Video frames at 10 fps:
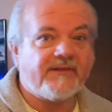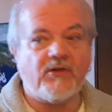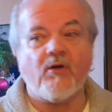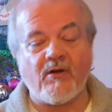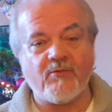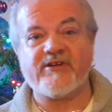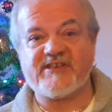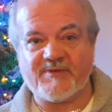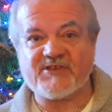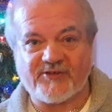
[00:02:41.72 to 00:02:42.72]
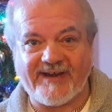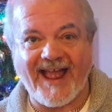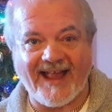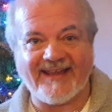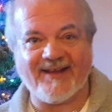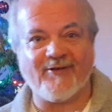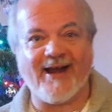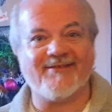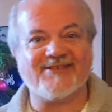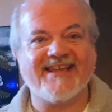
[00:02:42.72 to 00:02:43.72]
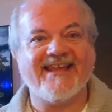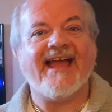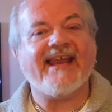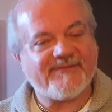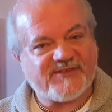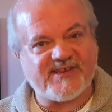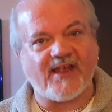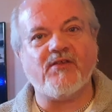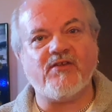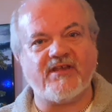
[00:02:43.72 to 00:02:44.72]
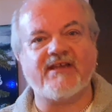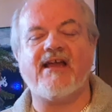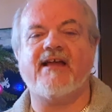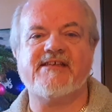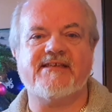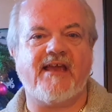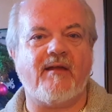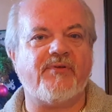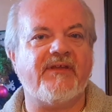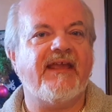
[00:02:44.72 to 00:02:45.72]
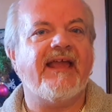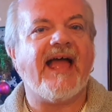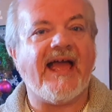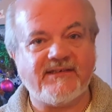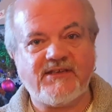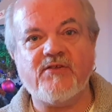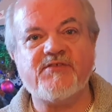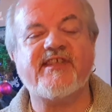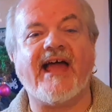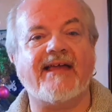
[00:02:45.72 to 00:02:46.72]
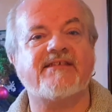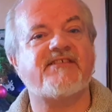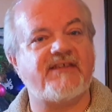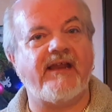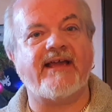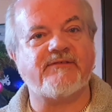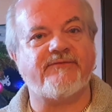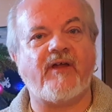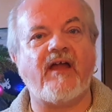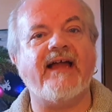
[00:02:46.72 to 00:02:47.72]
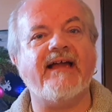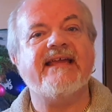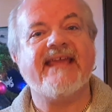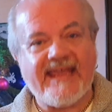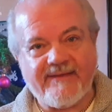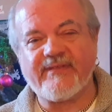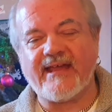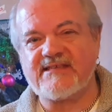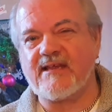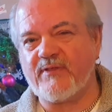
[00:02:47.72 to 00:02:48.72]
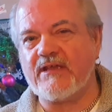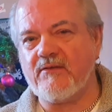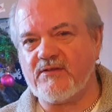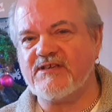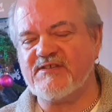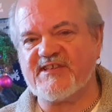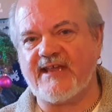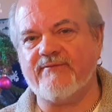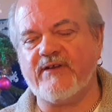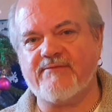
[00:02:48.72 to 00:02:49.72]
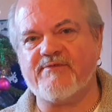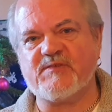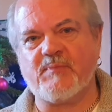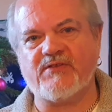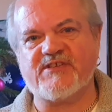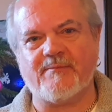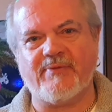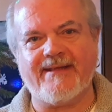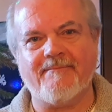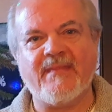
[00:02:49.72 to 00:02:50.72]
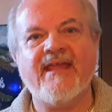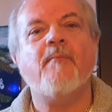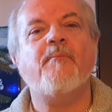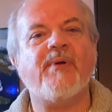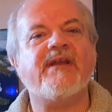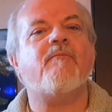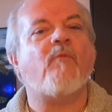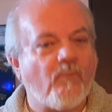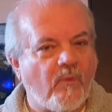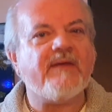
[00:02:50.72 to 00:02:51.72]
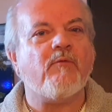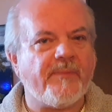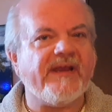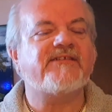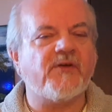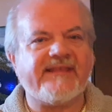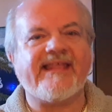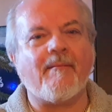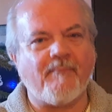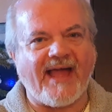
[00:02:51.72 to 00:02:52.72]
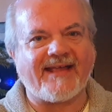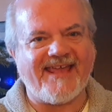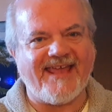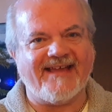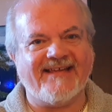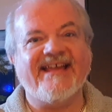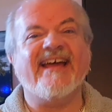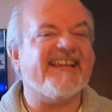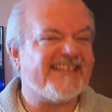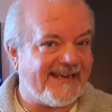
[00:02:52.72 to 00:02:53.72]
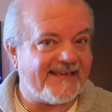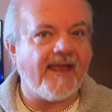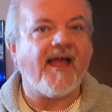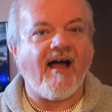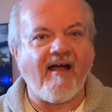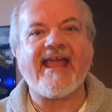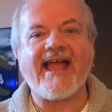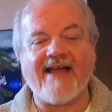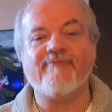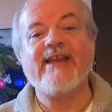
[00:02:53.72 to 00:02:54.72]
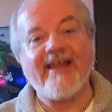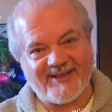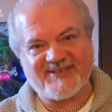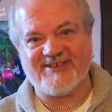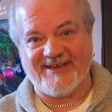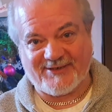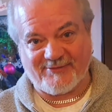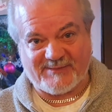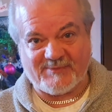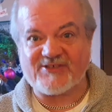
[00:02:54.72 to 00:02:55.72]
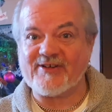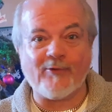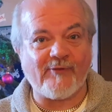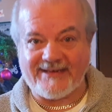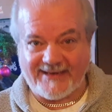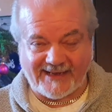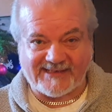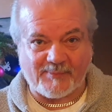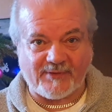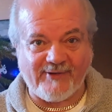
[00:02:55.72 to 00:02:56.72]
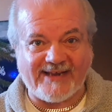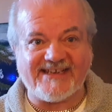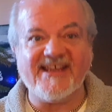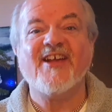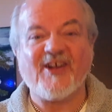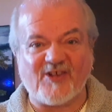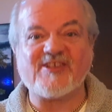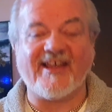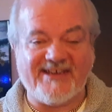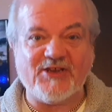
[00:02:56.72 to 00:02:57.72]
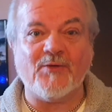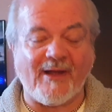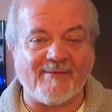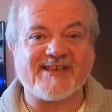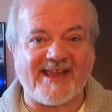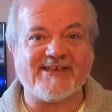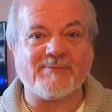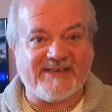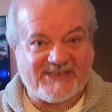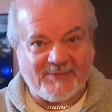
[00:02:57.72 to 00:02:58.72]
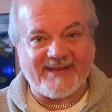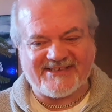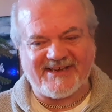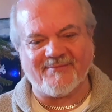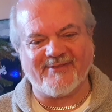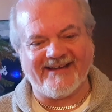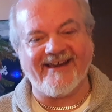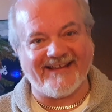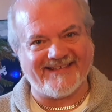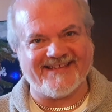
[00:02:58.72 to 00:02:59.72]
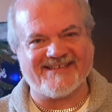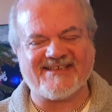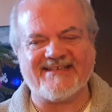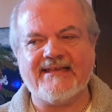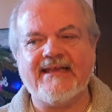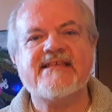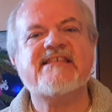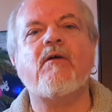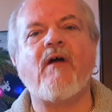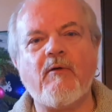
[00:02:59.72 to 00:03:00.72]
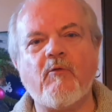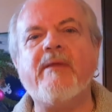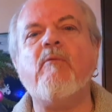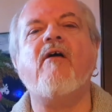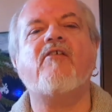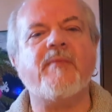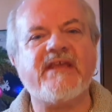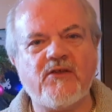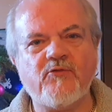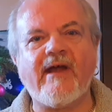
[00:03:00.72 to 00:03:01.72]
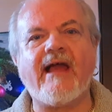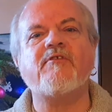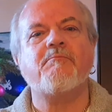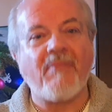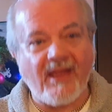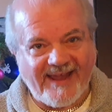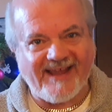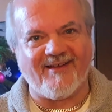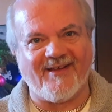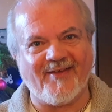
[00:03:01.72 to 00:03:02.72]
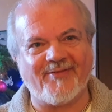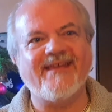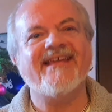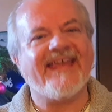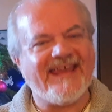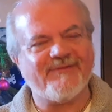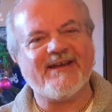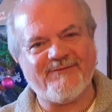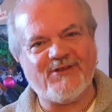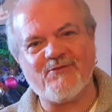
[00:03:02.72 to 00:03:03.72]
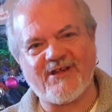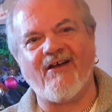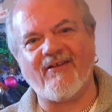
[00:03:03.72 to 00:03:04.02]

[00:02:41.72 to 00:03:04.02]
your old Christmas tree hanging around, and if so, you can cut it up and use that to light a fire if that's something you can do safely and responsibly. But we will be doing that back here, and indeed I have last year's Christmas tree already cut up and ready because I knew I was going to be doing something like this. So I will be welcoming you round my hearth even if you can't